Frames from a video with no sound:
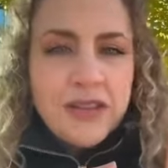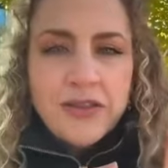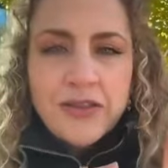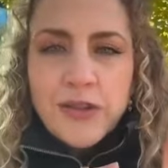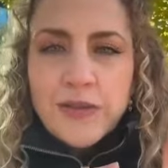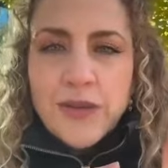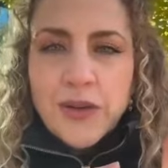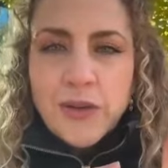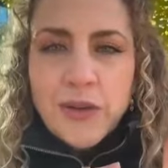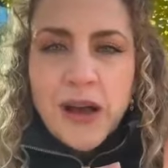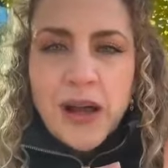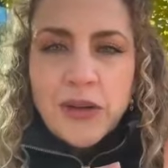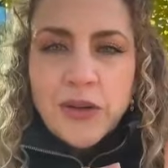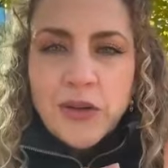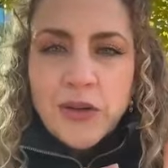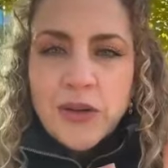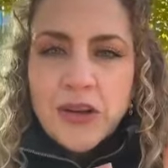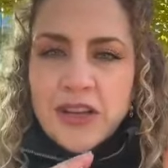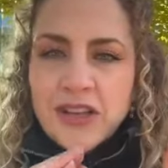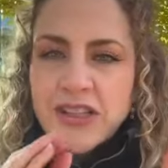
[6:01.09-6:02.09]
from the wild
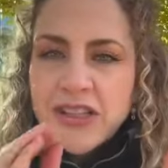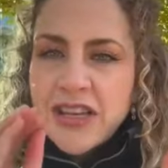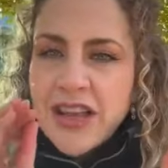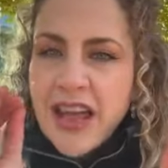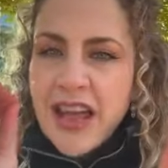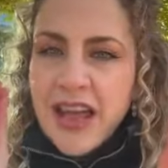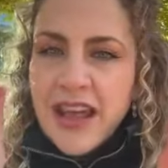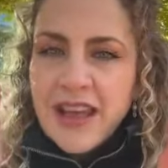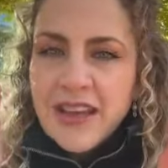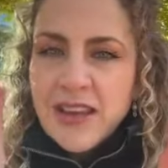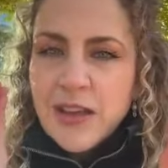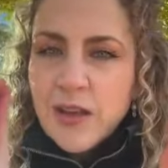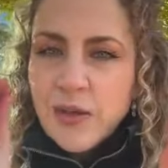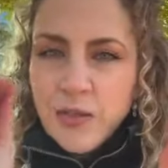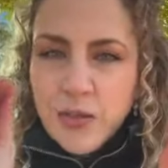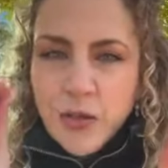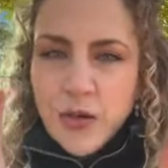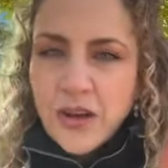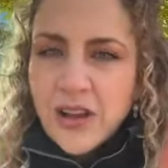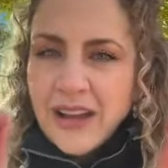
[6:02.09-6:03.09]
orange and the
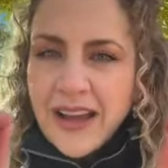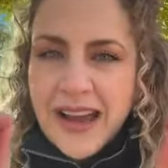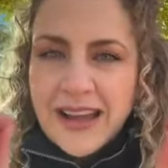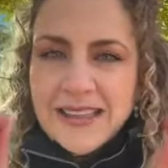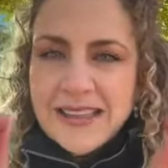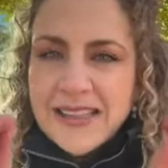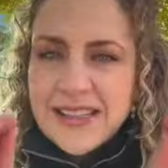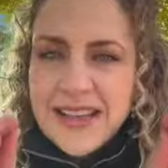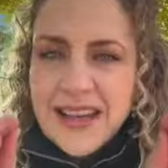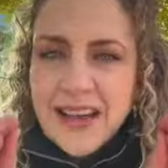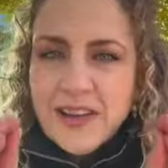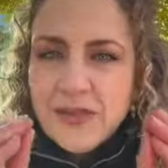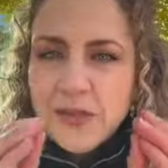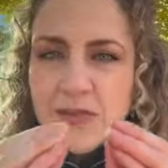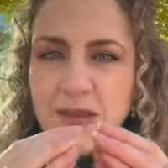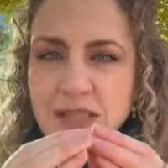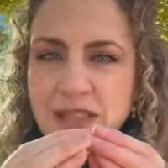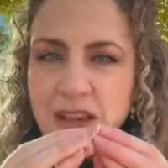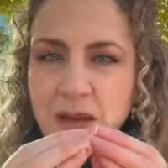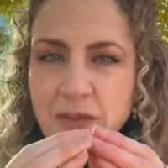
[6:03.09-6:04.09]
bornyl acetate from
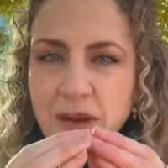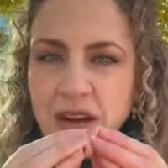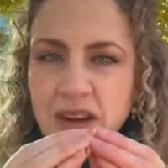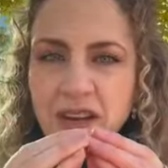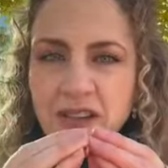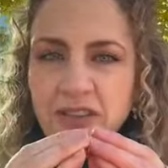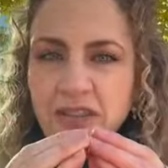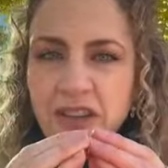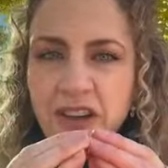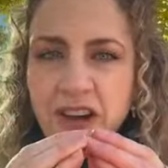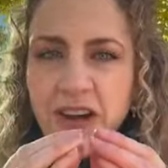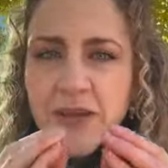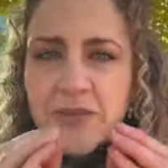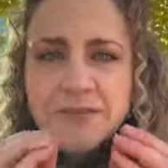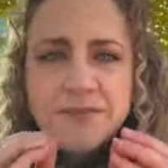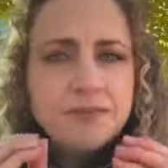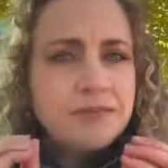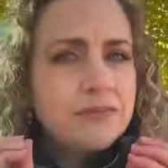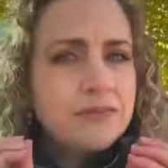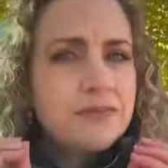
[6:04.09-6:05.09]
the Siberian fir.
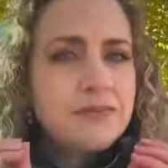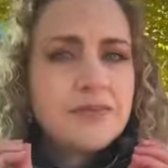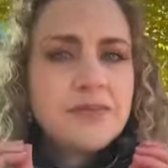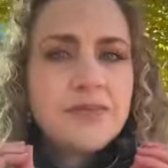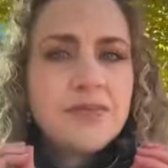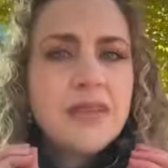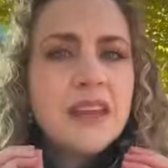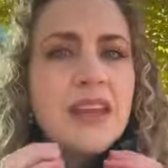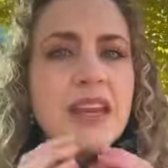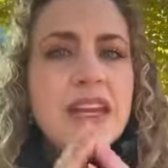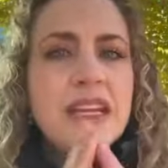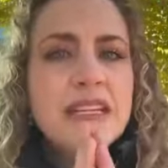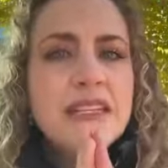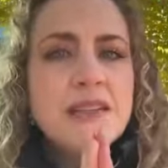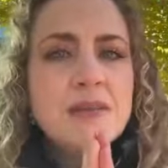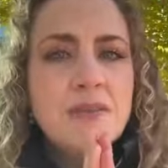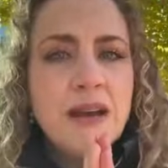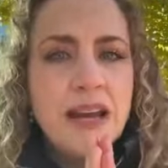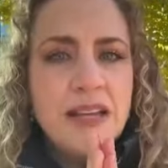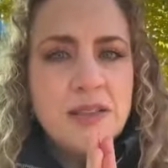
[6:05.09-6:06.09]
It is
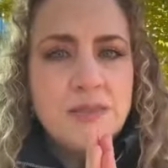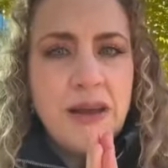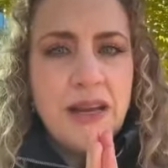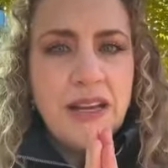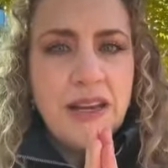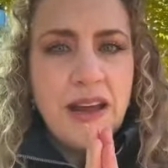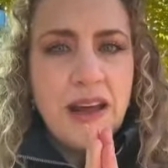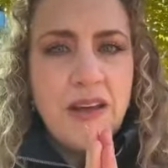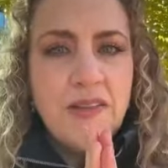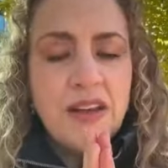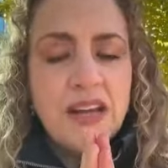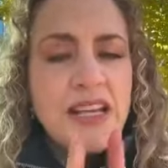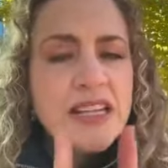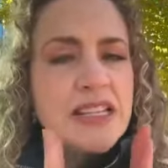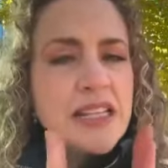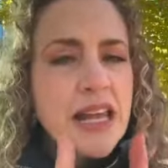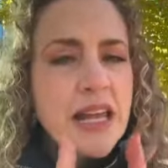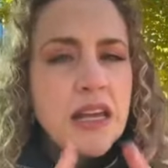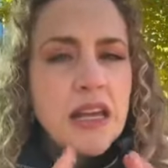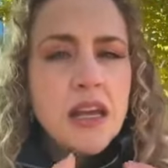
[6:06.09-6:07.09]
a match made in heaven. It's
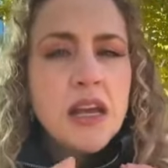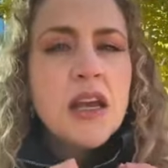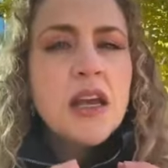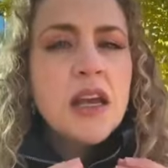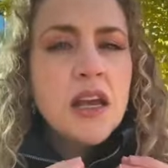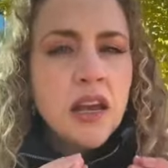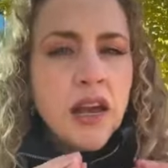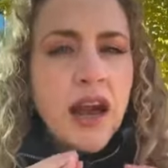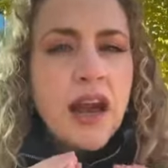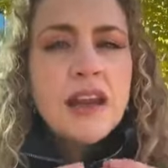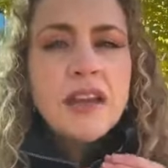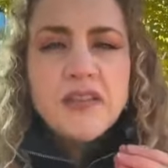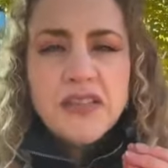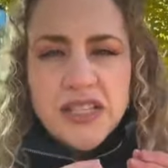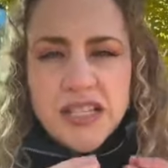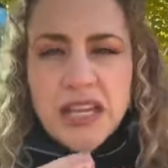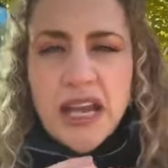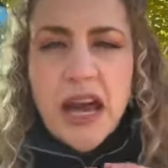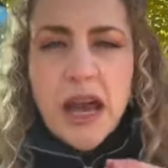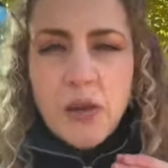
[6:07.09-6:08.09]
like kind of a
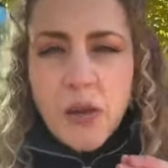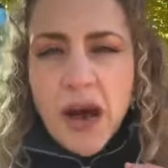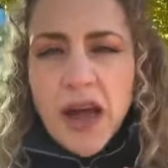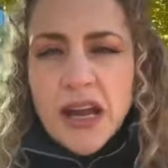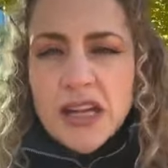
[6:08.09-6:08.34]
DIY